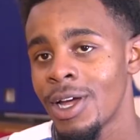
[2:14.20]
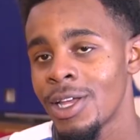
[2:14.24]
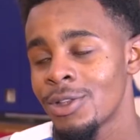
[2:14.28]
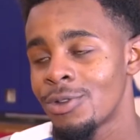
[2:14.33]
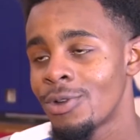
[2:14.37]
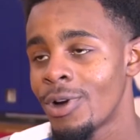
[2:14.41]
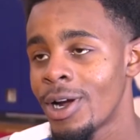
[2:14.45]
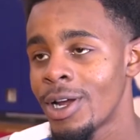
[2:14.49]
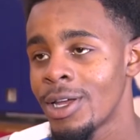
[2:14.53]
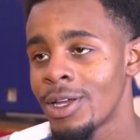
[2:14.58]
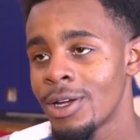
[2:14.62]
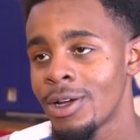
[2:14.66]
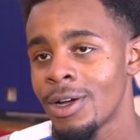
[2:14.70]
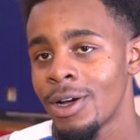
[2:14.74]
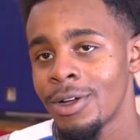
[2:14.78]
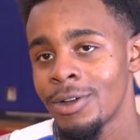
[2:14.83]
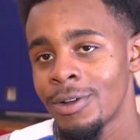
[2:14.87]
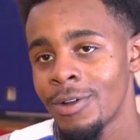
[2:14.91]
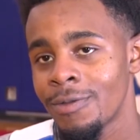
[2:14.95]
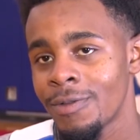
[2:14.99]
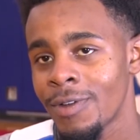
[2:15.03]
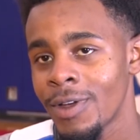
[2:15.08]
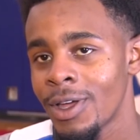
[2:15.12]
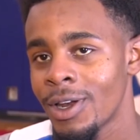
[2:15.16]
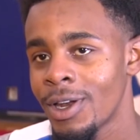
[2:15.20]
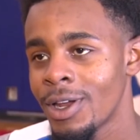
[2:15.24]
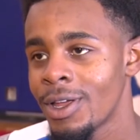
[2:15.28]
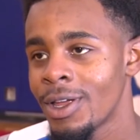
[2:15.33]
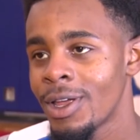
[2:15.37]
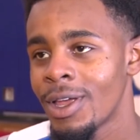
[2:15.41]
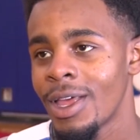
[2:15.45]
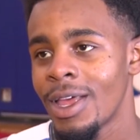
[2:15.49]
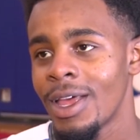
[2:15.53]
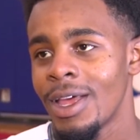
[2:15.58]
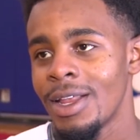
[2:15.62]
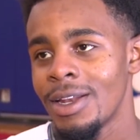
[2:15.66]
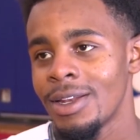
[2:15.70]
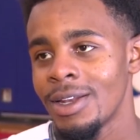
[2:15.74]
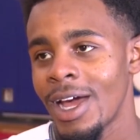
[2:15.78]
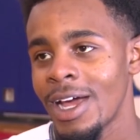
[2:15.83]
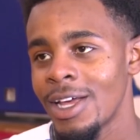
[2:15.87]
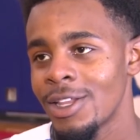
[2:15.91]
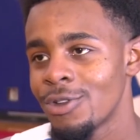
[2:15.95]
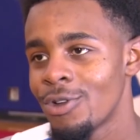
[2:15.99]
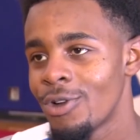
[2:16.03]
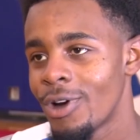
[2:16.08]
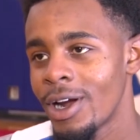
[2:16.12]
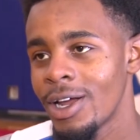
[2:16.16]
eighth grade year, undefeated.
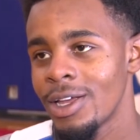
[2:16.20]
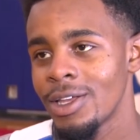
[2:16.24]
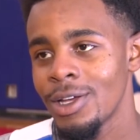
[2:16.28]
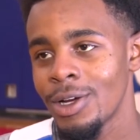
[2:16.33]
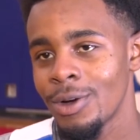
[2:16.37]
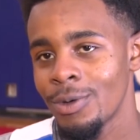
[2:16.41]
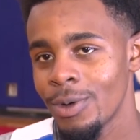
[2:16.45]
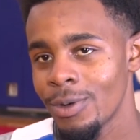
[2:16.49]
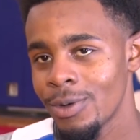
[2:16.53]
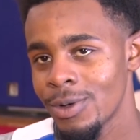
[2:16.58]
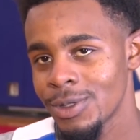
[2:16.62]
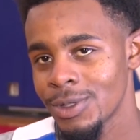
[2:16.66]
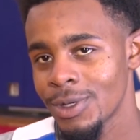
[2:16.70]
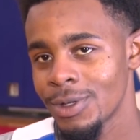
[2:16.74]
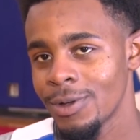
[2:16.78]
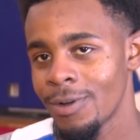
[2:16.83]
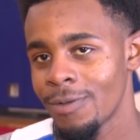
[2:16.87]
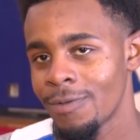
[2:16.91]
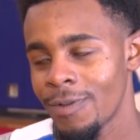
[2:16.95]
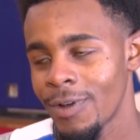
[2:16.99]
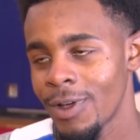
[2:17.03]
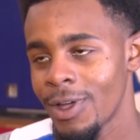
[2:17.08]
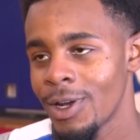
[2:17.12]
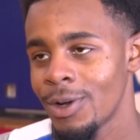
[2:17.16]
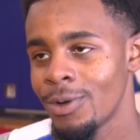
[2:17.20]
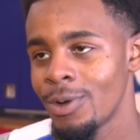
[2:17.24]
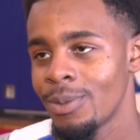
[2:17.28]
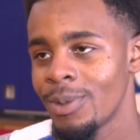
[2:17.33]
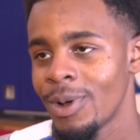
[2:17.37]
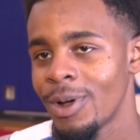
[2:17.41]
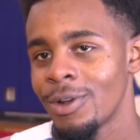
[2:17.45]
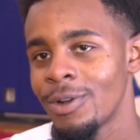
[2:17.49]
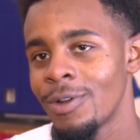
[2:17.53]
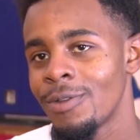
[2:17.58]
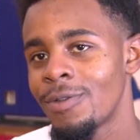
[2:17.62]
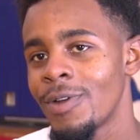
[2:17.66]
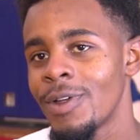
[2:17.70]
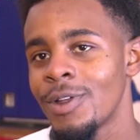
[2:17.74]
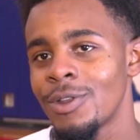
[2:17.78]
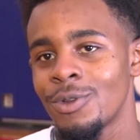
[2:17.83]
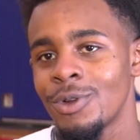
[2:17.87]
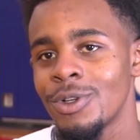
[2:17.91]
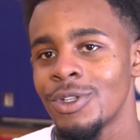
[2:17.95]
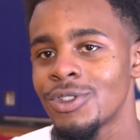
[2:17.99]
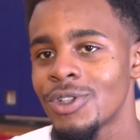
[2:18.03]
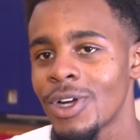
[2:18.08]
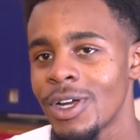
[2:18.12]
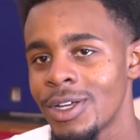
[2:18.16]
Ninth grade year, we was undefeated. We've been undefeated
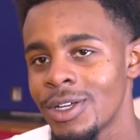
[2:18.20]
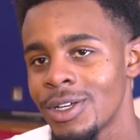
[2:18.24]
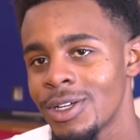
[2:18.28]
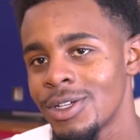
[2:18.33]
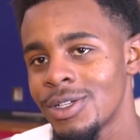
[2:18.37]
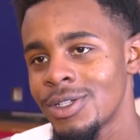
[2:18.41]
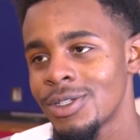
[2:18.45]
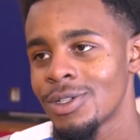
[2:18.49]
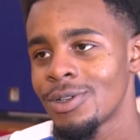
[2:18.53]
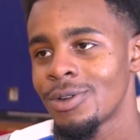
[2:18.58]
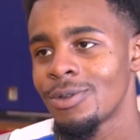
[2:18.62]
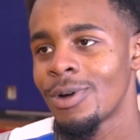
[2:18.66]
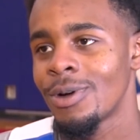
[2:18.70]
three straight years in a